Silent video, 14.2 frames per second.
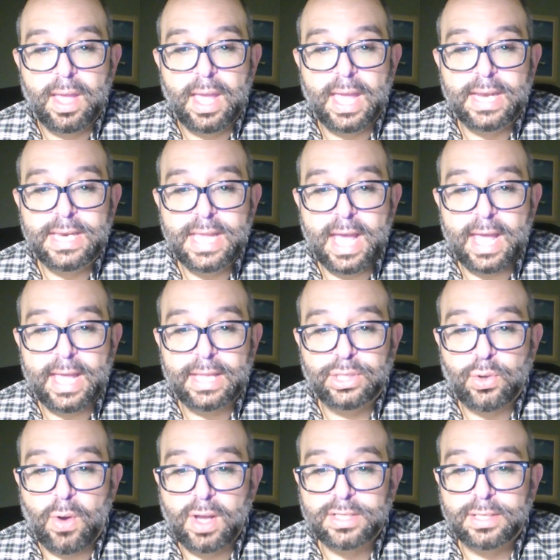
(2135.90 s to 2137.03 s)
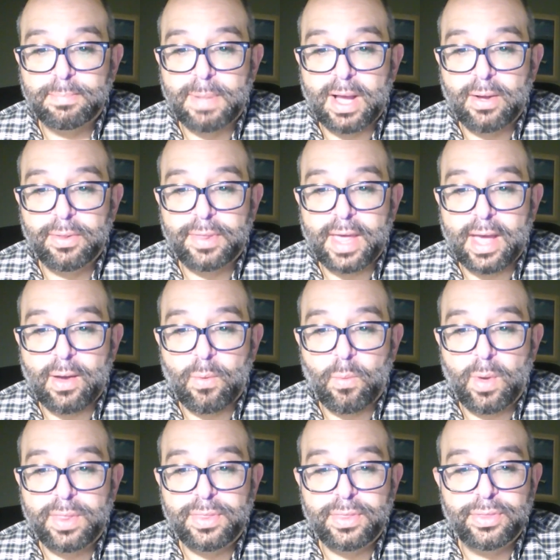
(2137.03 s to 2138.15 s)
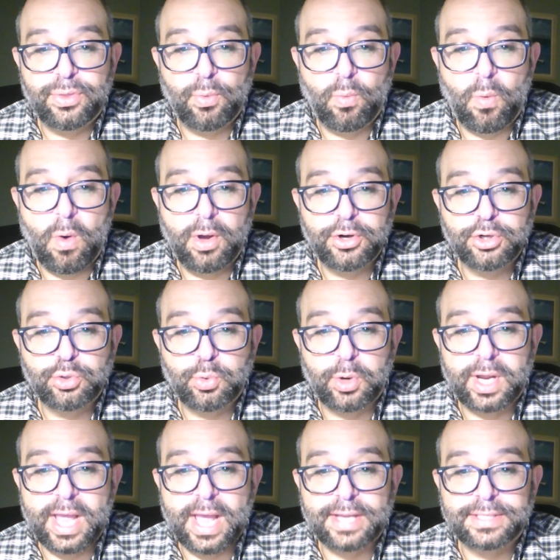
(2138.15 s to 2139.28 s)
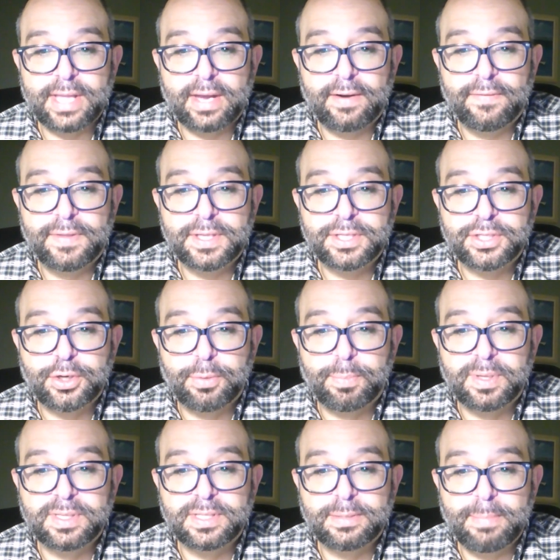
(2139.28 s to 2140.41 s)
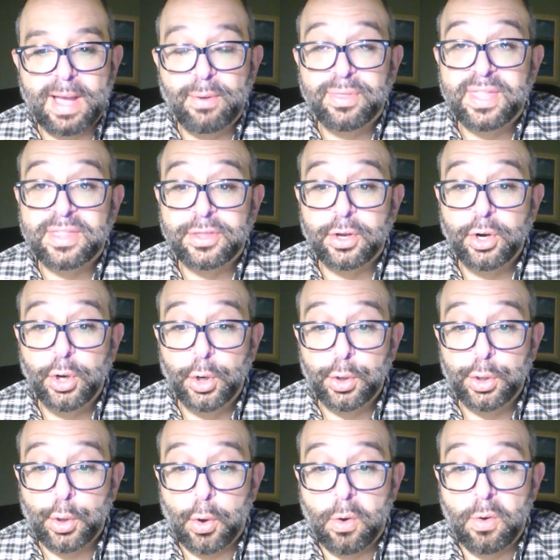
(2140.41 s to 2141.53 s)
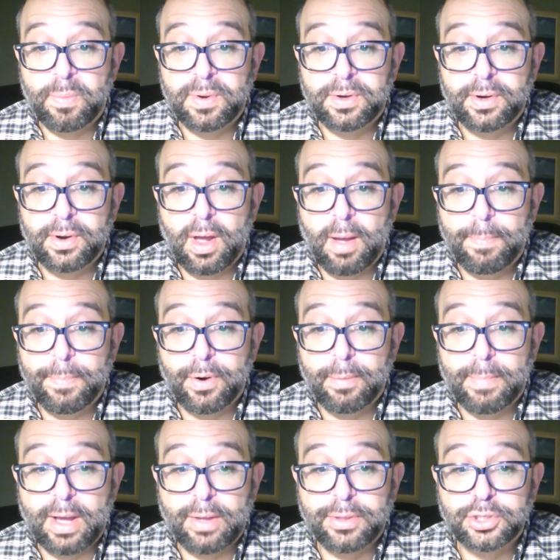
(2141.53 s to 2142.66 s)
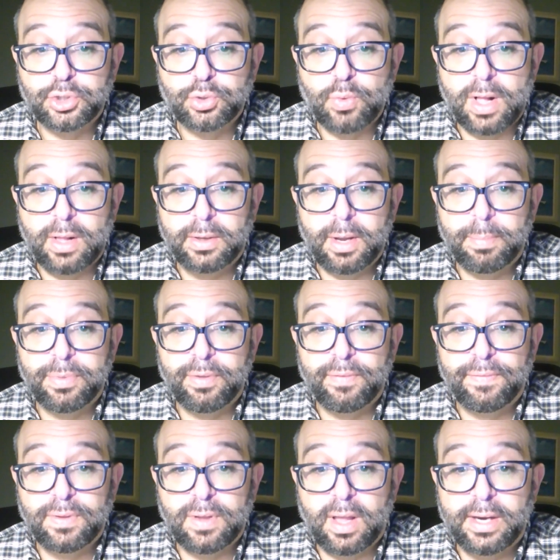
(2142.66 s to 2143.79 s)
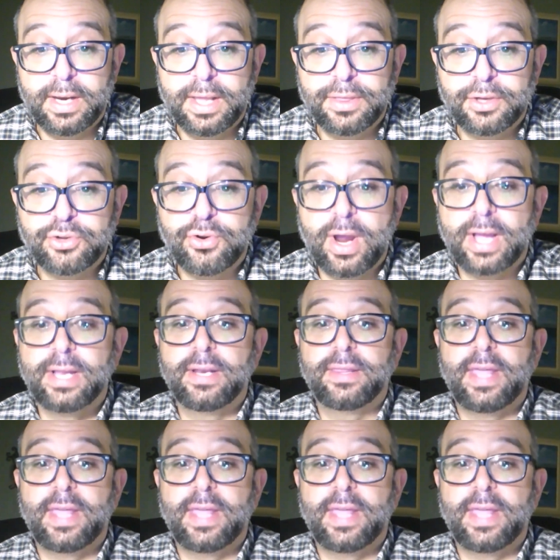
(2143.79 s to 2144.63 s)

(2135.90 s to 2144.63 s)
And yet it talks about that when the waters were cast out of the serpent's mouth, that the earth opened up her mouth and swallowed up the flood and the dragon